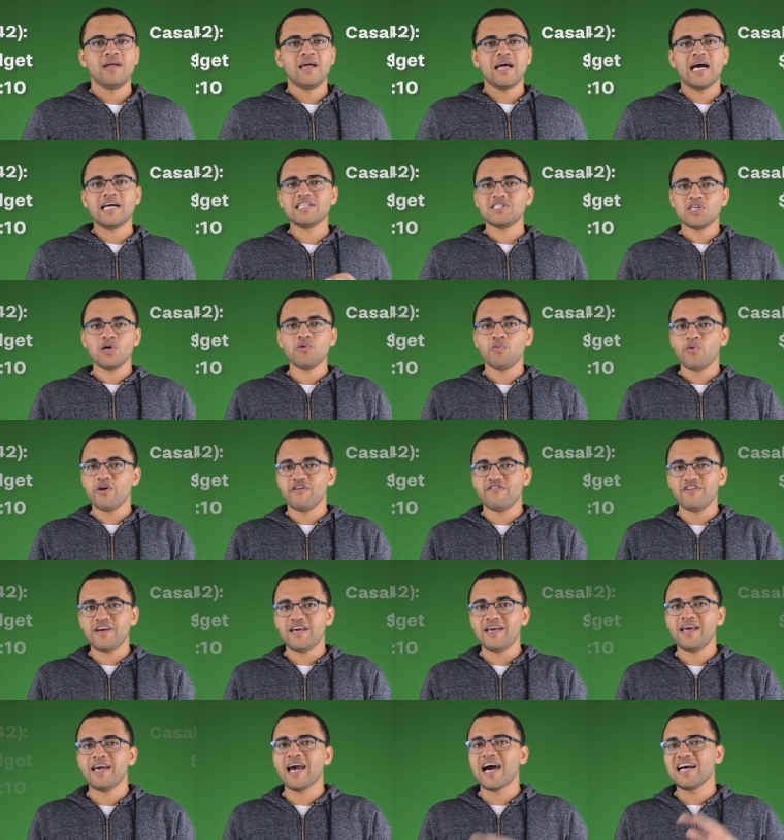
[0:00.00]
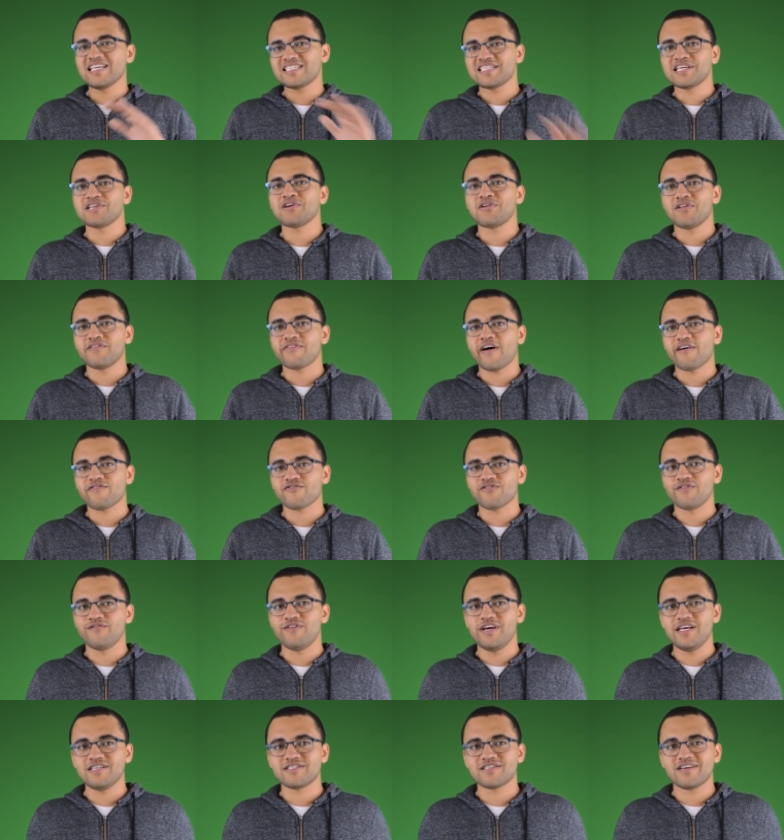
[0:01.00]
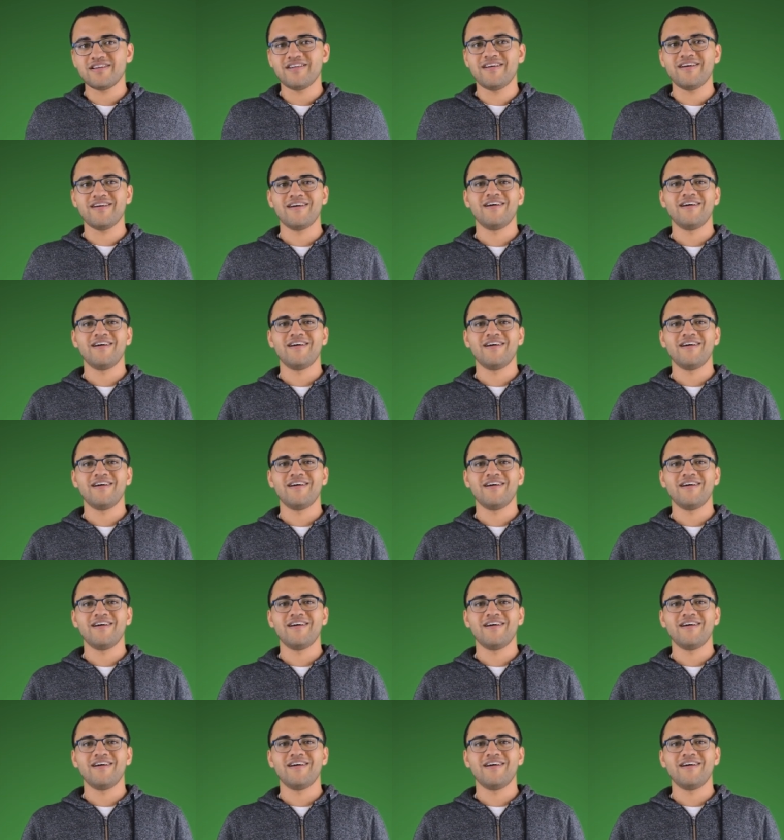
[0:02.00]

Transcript: And don't worry, I said all of that for a reason.